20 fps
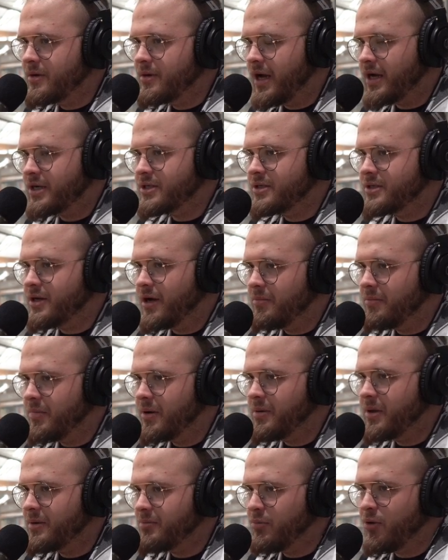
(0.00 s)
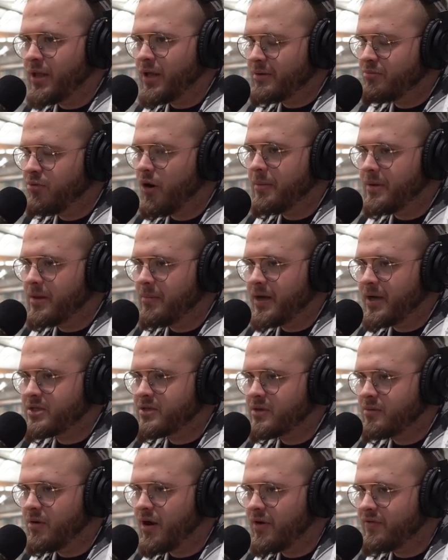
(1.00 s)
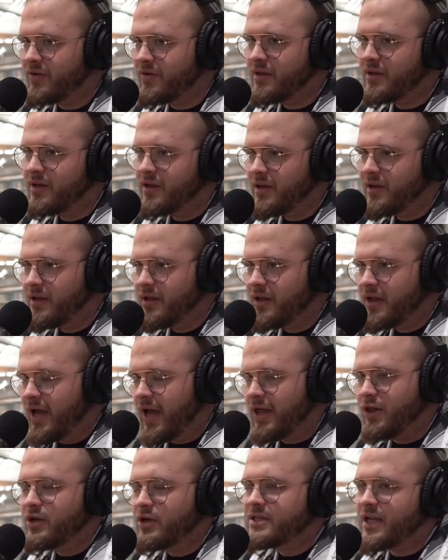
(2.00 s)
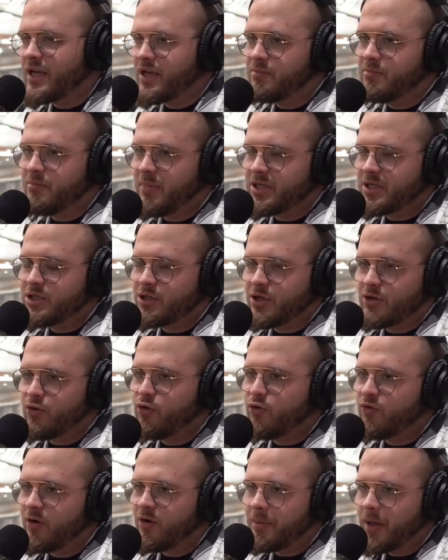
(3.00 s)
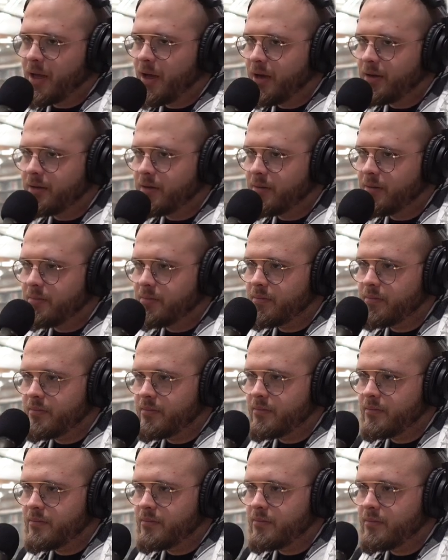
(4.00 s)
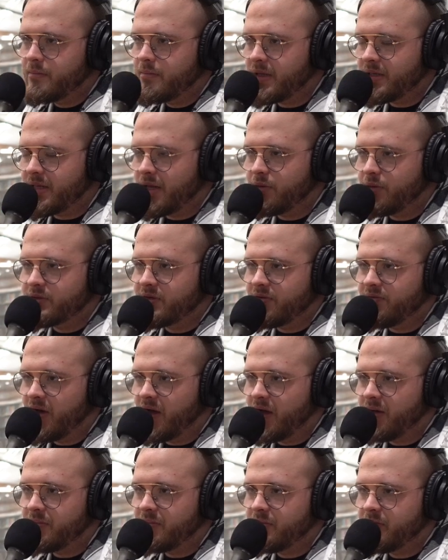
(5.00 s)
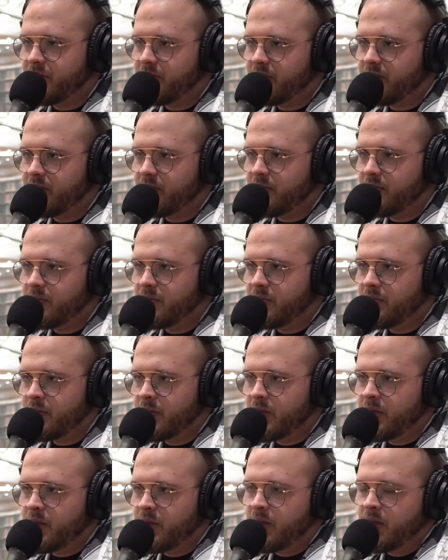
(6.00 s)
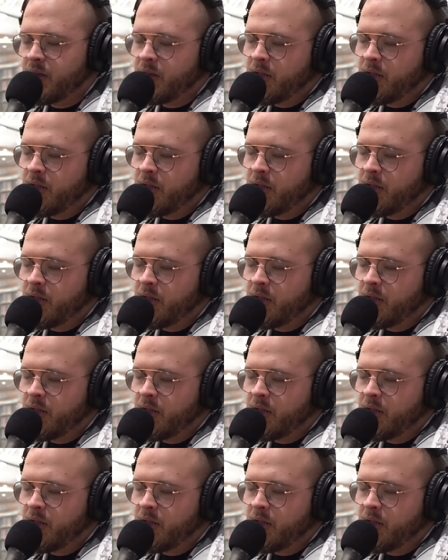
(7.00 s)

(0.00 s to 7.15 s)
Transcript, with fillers: Actually, no, maybe like more like probably the Masjid of the Prophet. It looks like Masjid of Kufa behind him, like that was a Masjid of Nabawi, maybe.